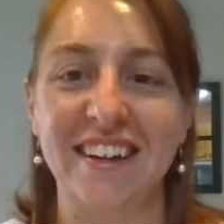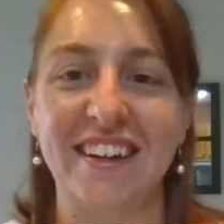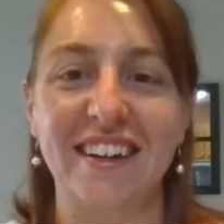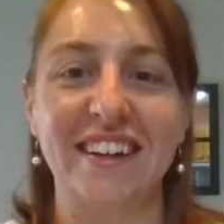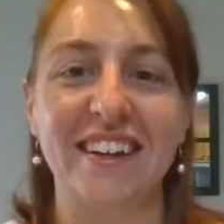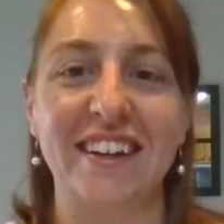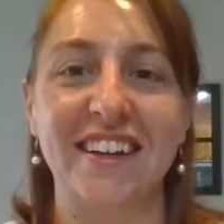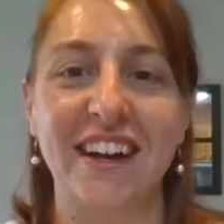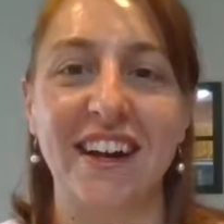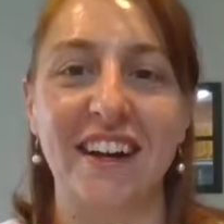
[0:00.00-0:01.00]

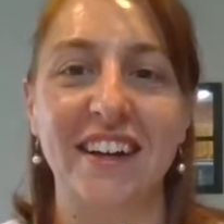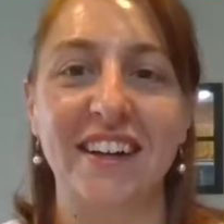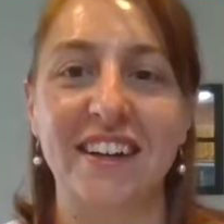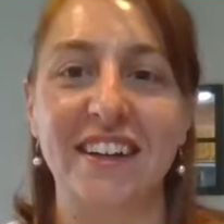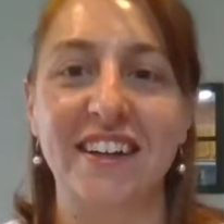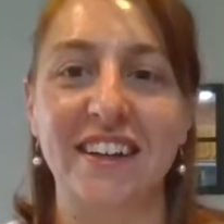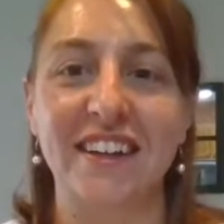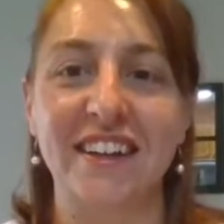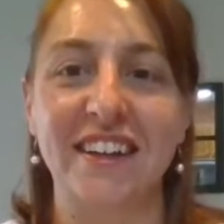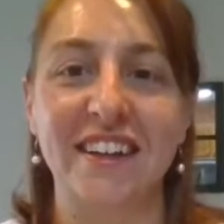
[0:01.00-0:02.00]

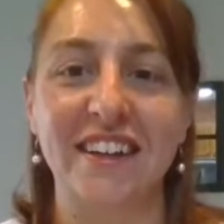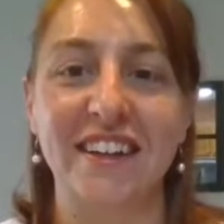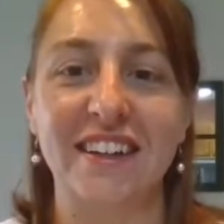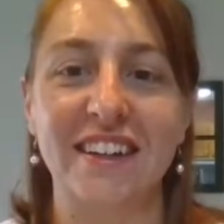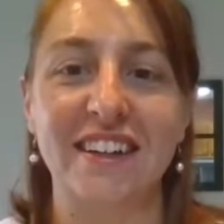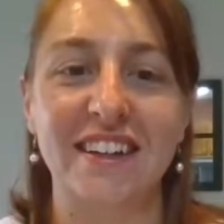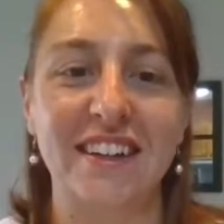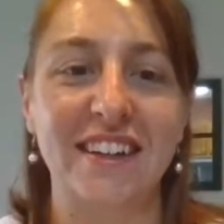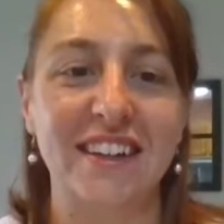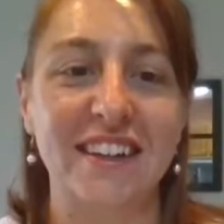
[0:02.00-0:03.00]

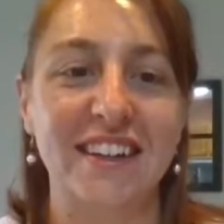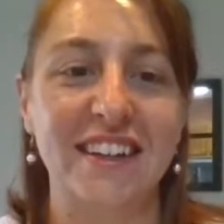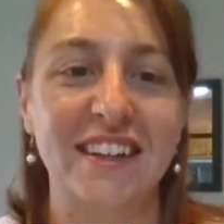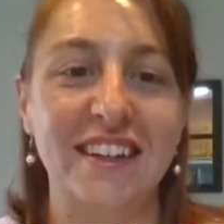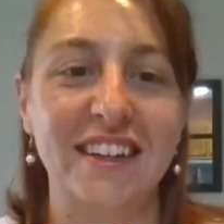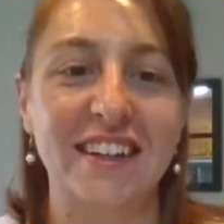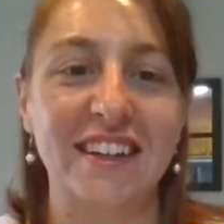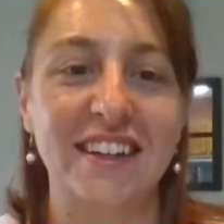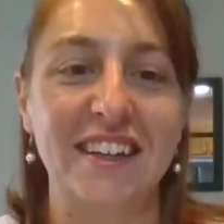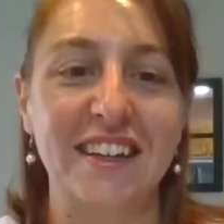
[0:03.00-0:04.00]

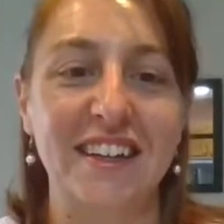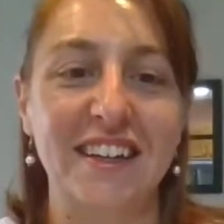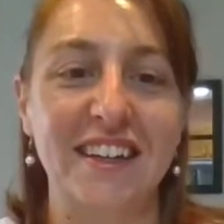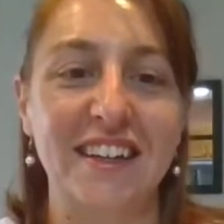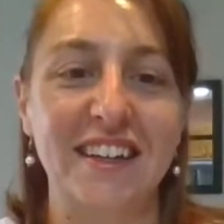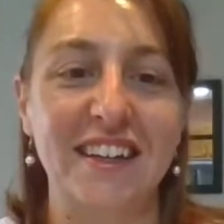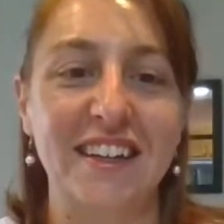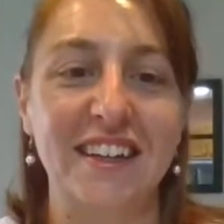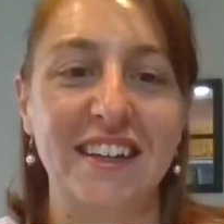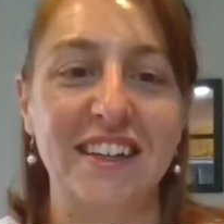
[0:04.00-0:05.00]

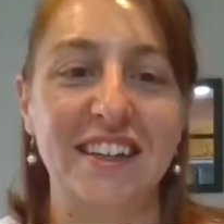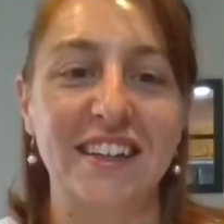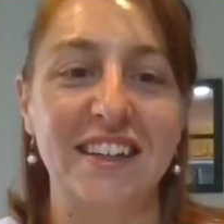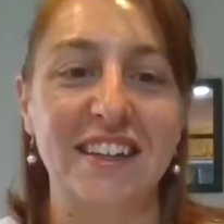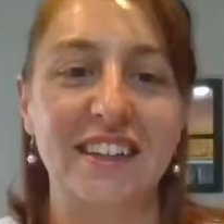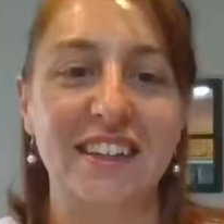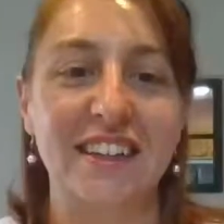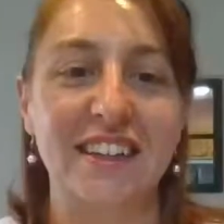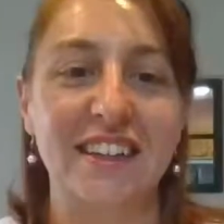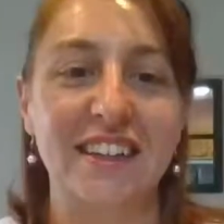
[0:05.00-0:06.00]

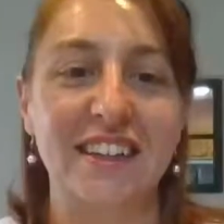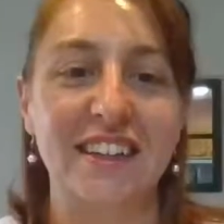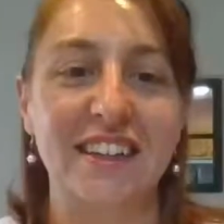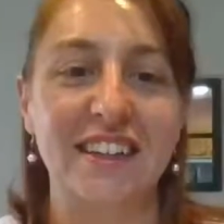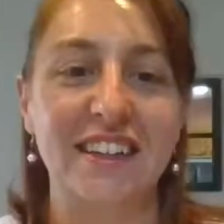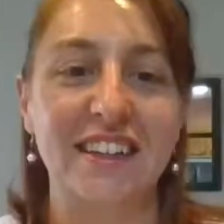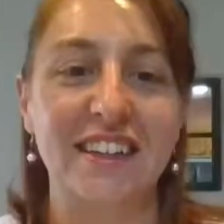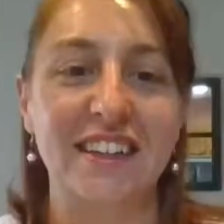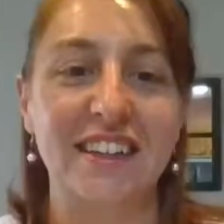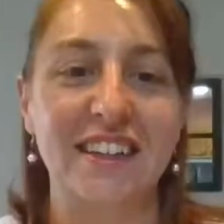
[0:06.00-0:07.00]

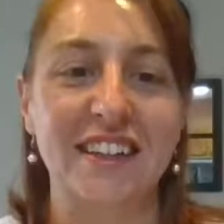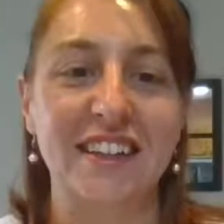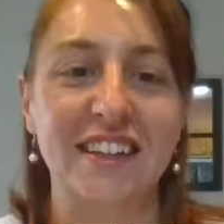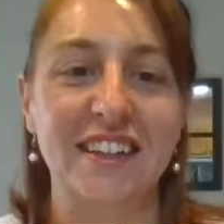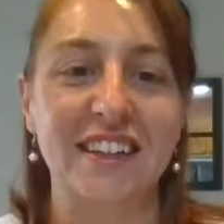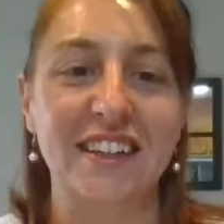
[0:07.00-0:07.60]
(not speaking)